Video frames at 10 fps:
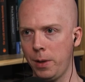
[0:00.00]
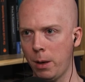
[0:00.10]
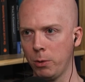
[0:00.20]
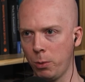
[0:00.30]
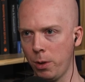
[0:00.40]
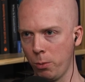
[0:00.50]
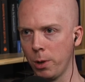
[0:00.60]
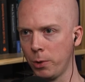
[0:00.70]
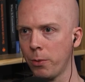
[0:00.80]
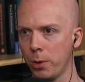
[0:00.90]
And that was one of the
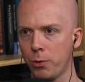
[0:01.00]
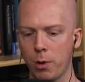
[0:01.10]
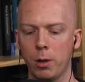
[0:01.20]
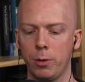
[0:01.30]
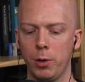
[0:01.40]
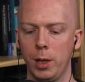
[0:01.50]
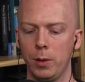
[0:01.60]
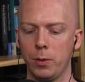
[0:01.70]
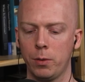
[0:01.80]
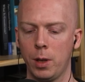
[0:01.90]
words for astrology
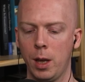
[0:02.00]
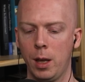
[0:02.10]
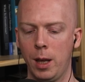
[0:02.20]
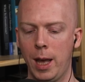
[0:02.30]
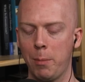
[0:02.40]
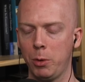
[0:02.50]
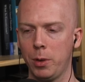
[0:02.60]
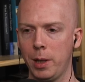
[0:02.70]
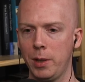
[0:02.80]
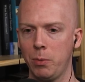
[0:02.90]
is
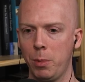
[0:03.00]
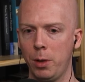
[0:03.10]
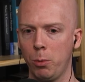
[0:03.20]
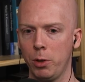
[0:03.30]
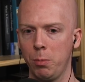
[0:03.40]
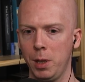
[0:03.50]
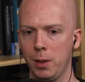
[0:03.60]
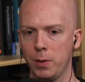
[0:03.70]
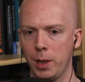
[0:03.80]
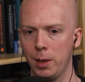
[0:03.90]
apotelesma, which
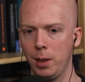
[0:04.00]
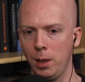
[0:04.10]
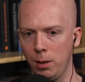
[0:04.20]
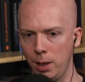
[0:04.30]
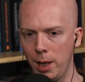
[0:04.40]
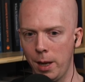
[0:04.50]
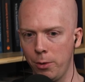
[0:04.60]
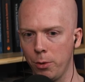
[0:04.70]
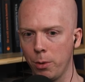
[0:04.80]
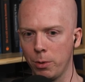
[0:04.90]
means like the the
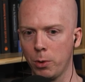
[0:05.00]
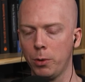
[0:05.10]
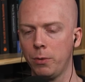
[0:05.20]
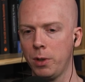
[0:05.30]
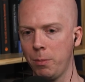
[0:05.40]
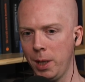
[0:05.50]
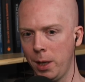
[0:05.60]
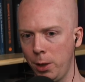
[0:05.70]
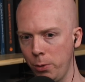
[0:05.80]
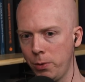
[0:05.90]
end or the result of
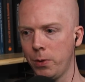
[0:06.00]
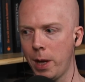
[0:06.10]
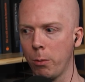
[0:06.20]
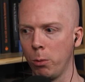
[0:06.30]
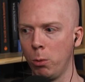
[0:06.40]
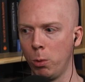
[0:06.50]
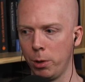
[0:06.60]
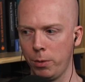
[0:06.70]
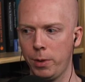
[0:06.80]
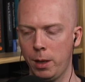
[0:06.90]
something. And it uses that root
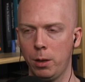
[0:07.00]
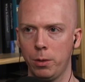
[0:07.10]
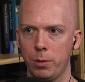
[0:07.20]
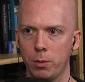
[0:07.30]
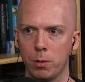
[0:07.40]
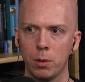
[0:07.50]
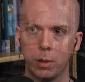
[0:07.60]
word of telos.